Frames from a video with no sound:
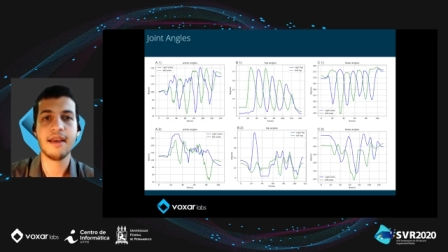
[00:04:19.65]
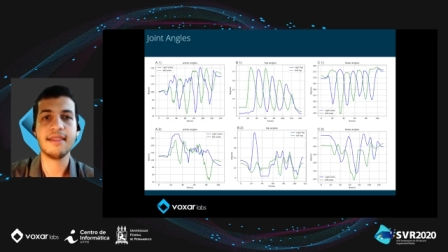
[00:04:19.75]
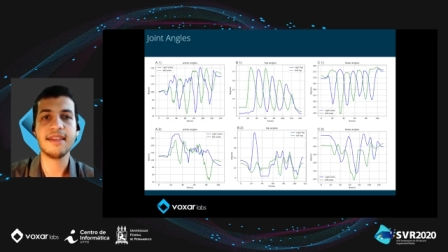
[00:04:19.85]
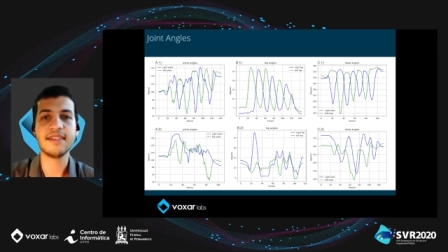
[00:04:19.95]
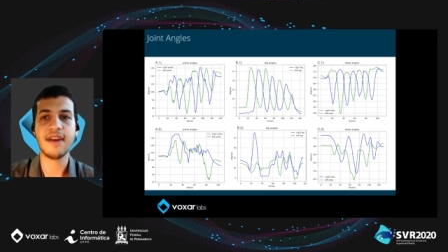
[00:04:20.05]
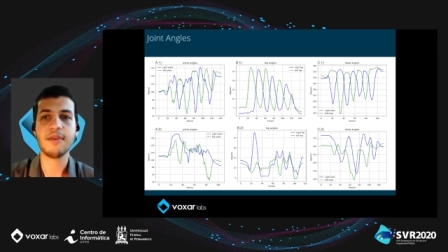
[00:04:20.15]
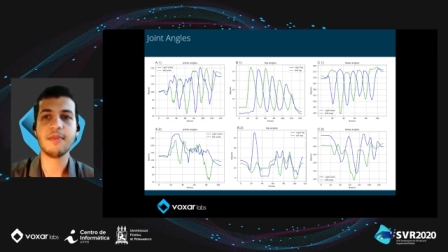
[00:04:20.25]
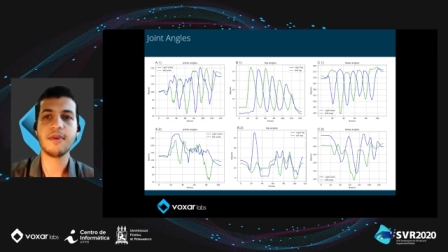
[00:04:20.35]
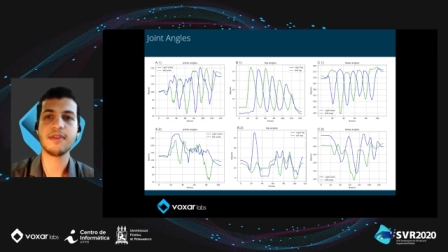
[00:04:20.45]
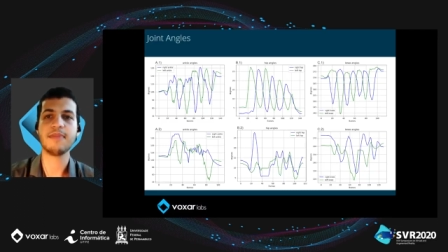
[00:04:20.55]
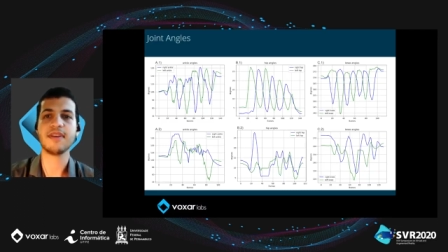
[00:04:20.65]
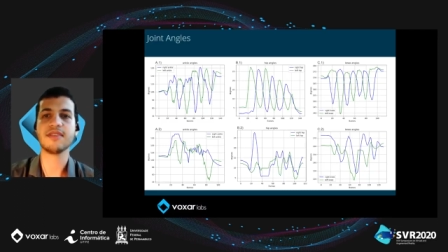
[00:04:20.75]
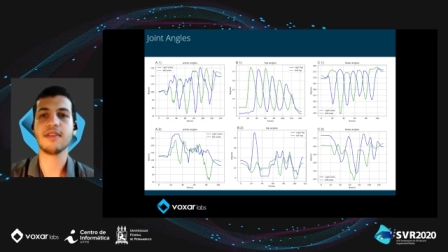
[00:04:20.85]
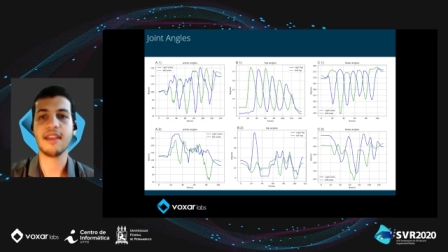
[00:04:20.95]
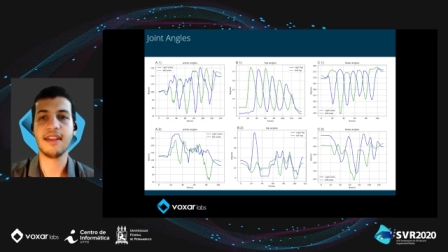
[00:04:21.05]
This variable
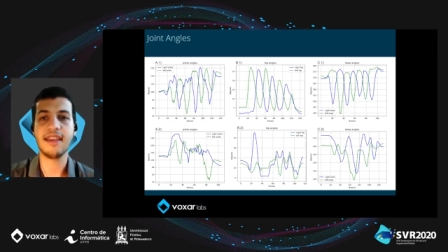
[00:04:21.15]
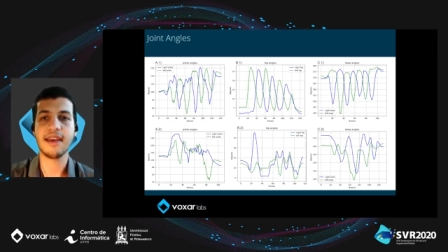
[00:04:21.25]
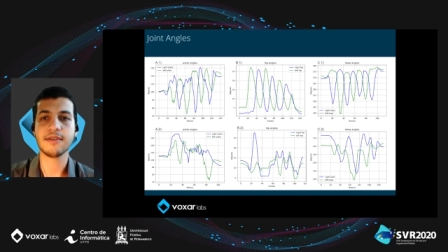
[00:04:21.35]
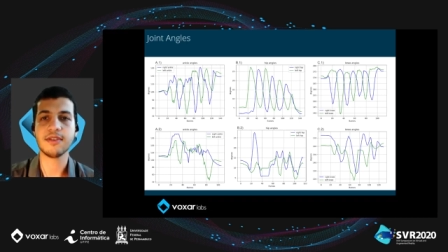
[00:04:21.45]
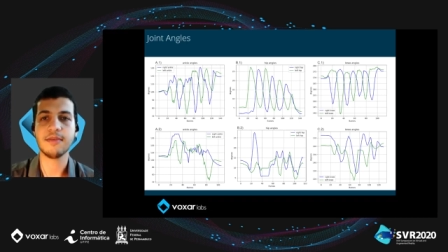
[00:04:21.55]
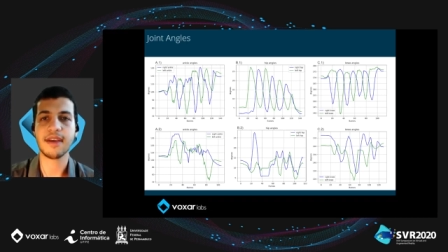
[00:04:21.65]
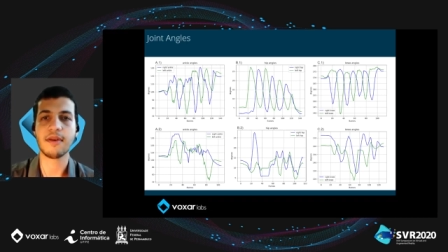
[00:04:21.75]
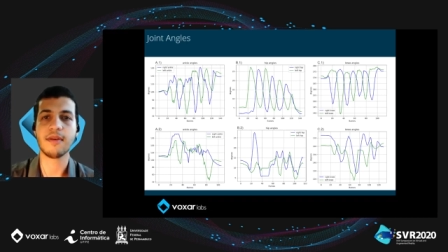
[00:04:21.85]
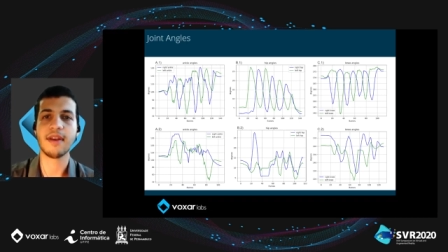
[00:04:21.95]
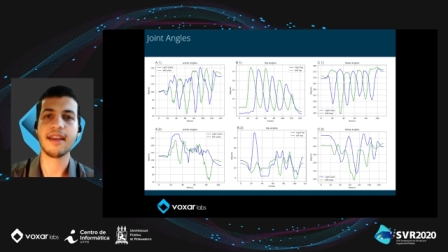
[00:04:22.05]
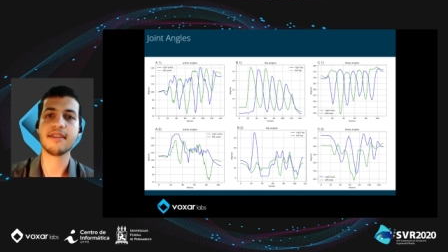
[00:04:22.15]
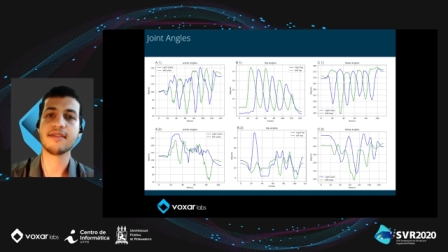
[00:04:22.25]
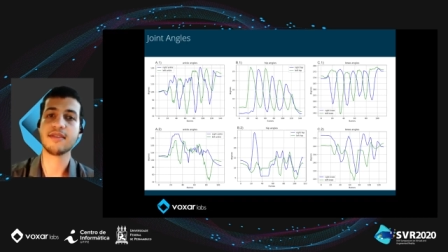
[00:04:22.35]
depends on the knee angles to be calculated,